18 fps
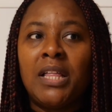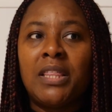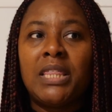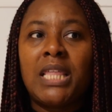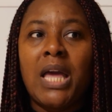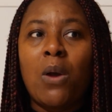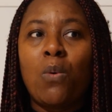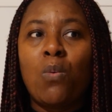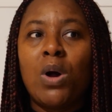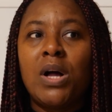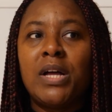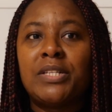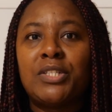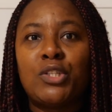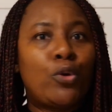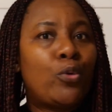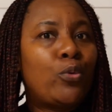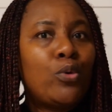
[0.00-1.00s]
There
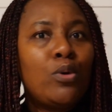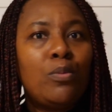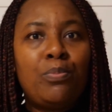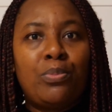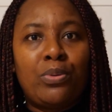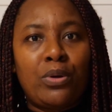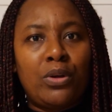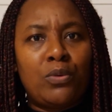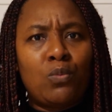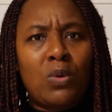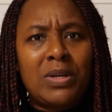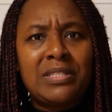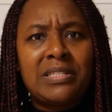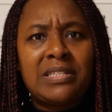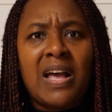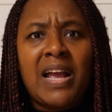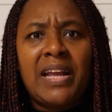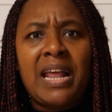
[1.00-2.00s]
was a group on one
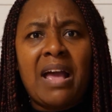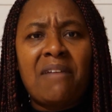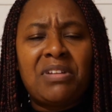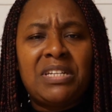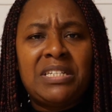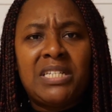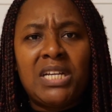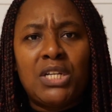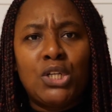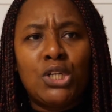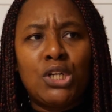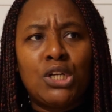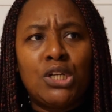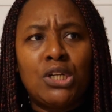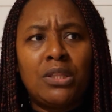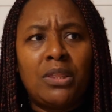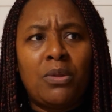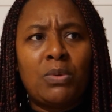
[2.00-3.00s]
side having
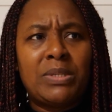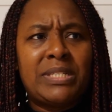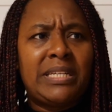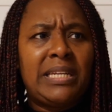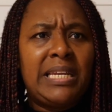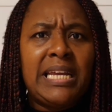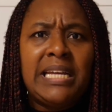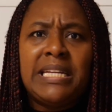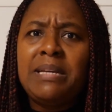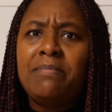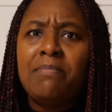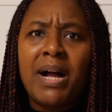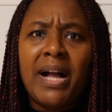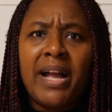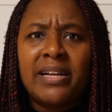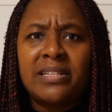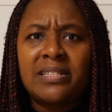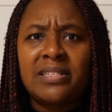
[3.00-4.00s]
dinner, there was a lady
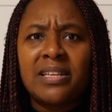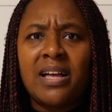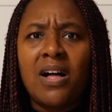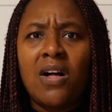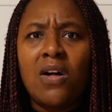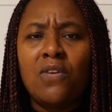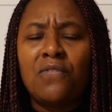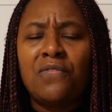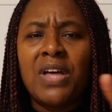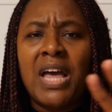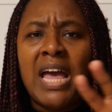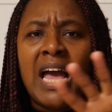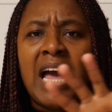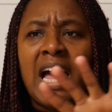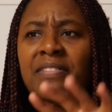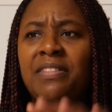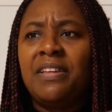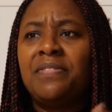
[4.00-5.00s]
by herself,
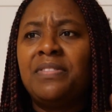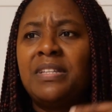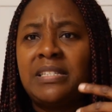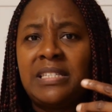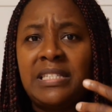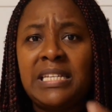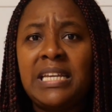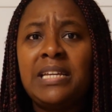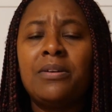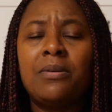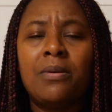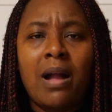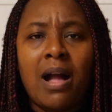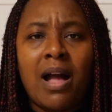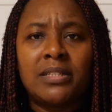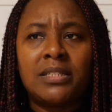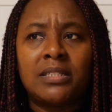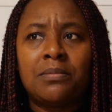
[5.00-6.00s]
and then the seater
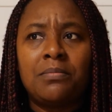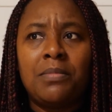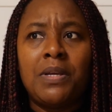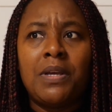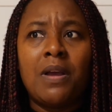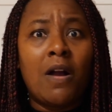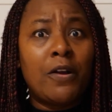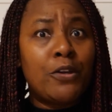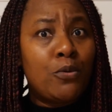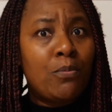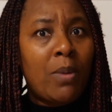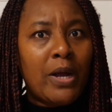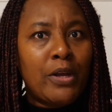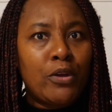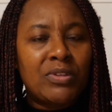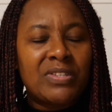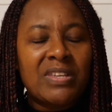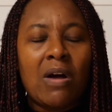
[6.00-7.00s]
asked me, "Are you by
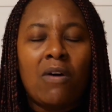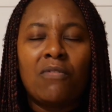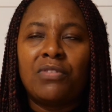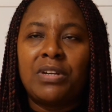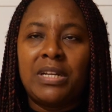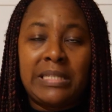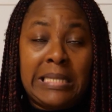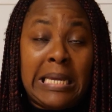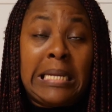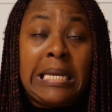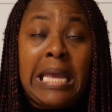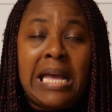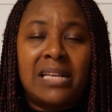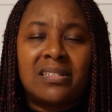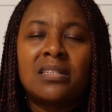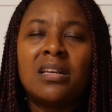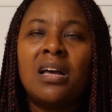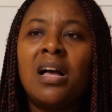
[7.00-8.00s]
yourself?" And I said,
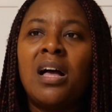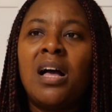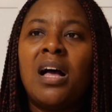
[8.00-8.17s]
"Yes."